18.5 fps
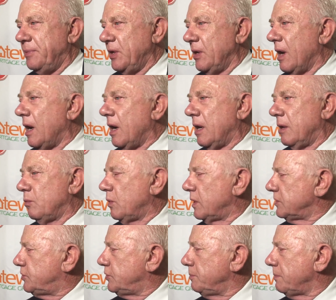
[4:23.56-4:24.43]
beyond
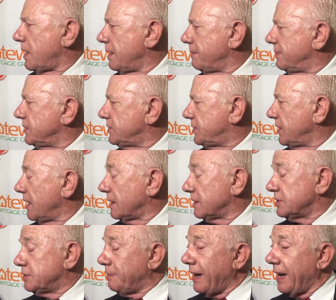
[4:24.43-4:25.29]
what you might be
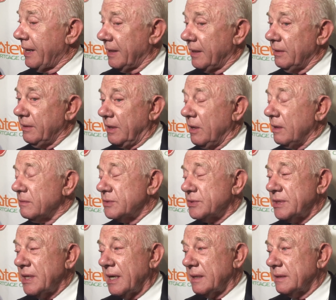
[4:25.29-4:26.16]
challenged by. And the other
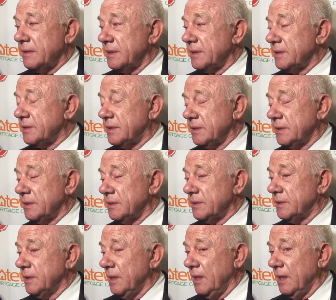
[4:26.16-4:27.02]
side of this
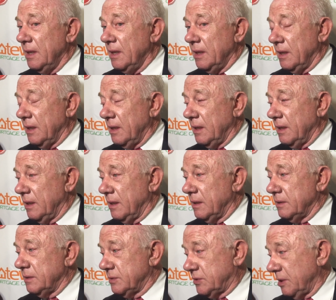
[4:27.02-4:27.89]
is
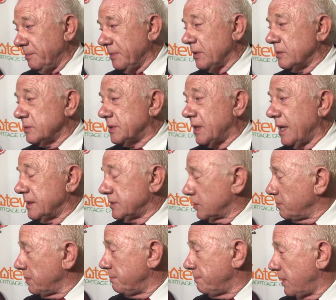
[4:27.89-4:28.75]
some of those guys
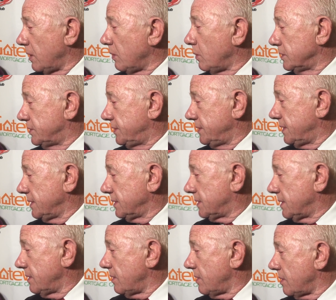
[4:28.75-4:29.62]
are going to be better than what you
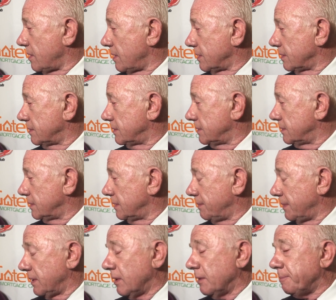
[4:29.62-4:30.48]
think they are.
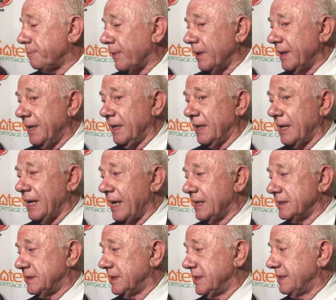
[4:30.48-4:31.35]
I mean, there are plenty of
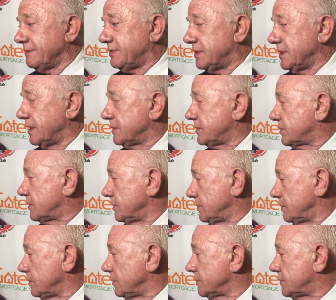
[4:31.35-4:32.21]
guys at FCS
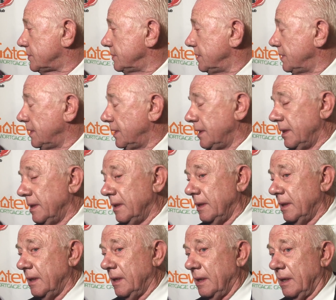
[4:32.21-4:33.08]
schools
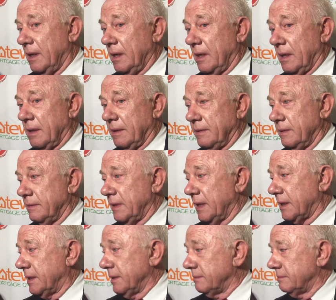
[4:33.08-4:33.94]

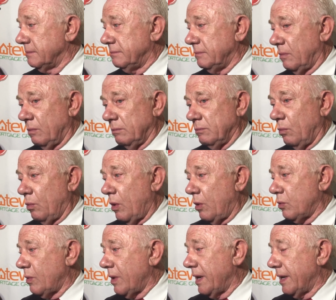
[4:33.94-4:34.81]
that can
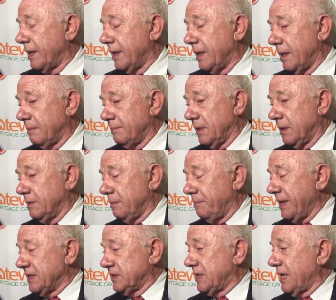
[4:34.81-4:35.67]
walk right in. The
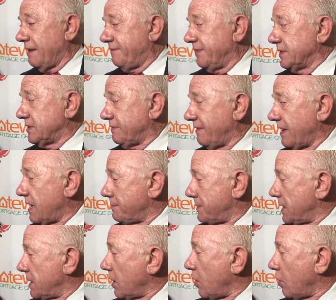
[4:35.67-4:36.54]
best offensive
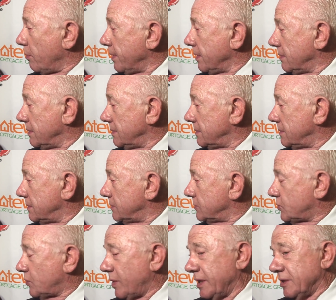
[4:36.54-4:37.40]
lineman at Auburn
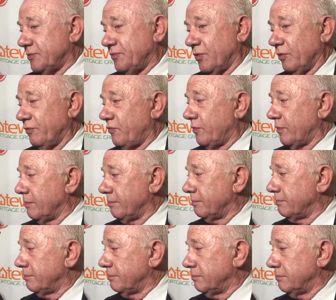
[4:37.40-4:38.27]
transferred
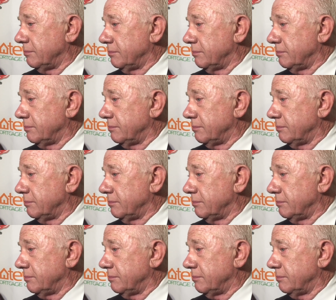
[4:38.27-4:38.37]
from